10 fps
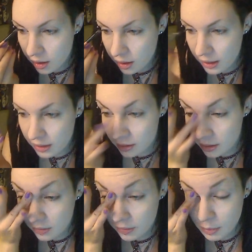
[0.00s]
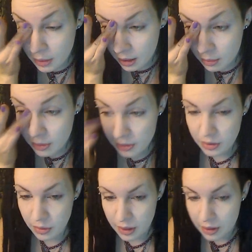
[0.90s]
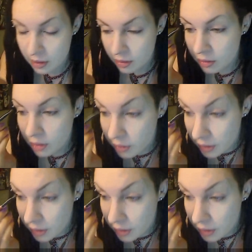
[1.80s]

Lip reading: and I've let my eyebrows grow in. I